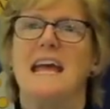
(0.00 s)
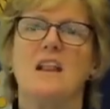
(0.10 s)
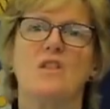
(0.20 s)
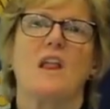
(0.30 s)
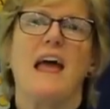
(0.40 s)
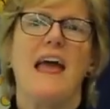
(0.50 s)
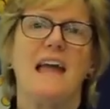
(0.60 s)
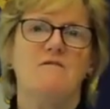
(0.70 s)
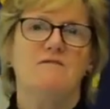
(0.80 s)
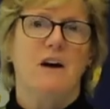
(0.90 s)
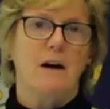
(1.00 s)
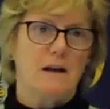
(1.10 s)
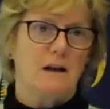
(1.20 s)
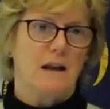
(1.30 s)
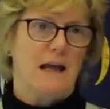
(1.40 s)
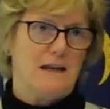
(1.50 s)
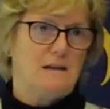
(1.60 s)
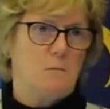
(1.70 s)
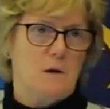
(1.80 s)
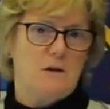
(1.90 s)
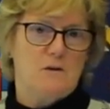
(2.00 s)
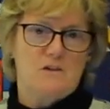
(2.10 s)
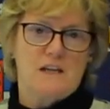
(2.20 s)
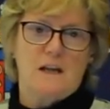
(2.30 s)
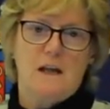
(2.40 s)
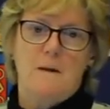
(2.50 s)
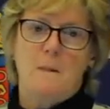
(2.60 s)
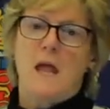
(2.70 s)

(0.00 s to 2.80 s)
It's a vile antibiotic.